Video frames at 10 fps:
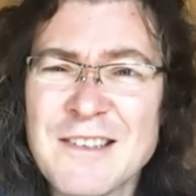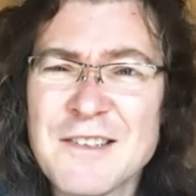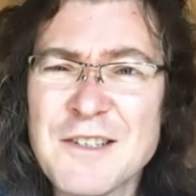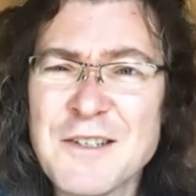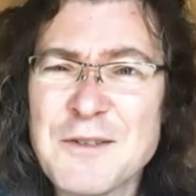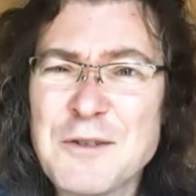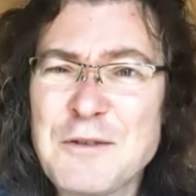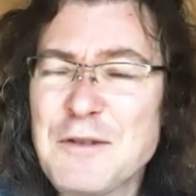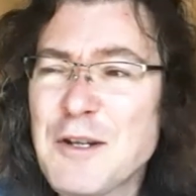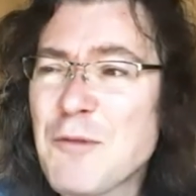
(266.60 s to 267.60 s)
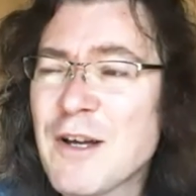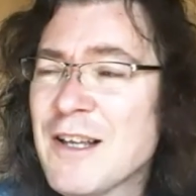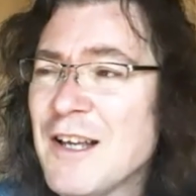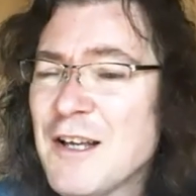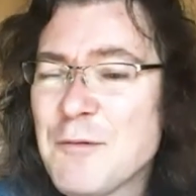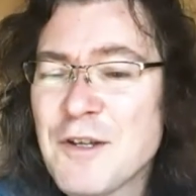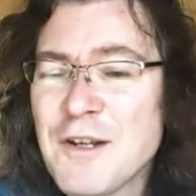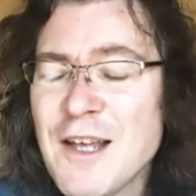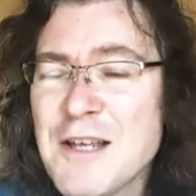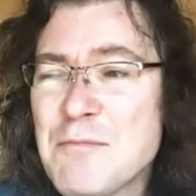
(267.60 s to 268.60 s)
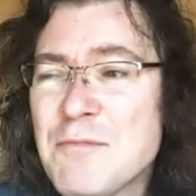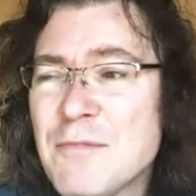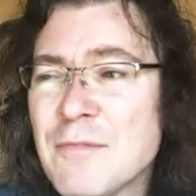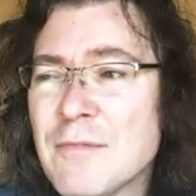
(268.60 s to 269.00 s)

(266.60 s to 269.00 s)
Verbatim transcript: To sort of, you know, the name